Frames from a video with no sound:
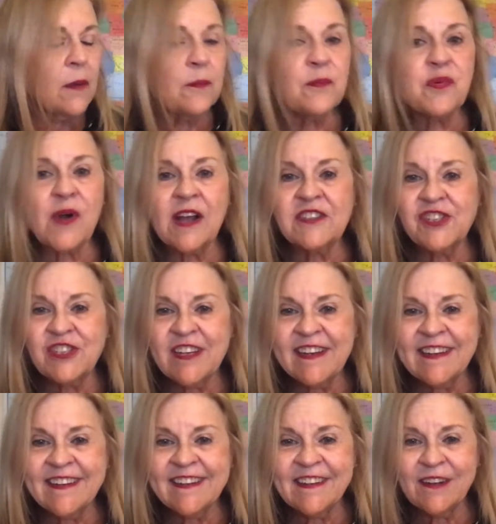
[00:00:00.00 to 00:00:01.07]
brushing,
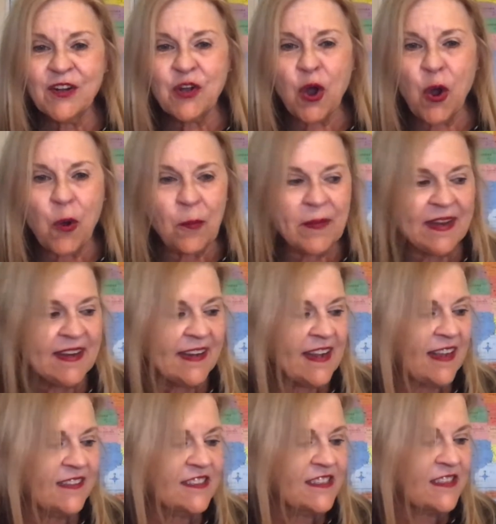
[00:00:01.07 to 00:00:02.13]
combing,
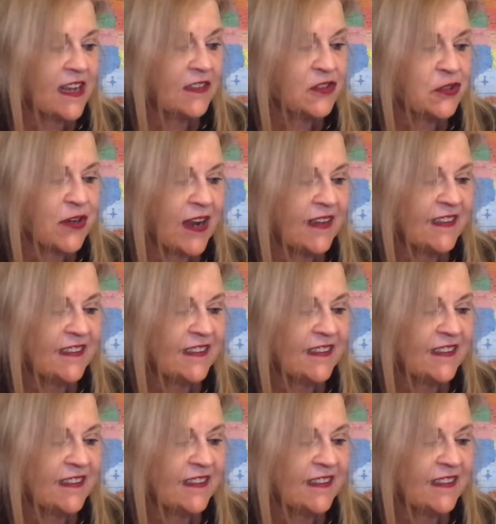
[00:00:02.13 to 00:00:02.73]
etc.